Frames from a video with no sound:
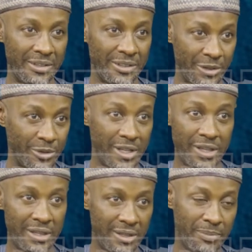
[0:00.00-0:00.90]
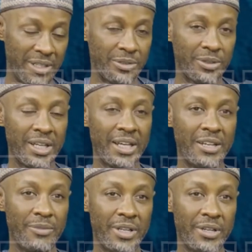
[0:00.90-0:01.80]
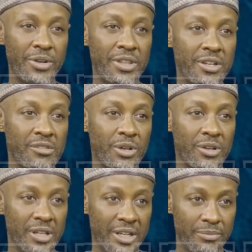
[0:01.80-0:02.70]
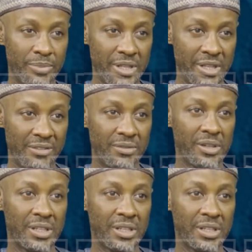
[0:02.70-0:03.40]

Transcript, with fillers: you know, this particular element. The reason is because the campaigns haven't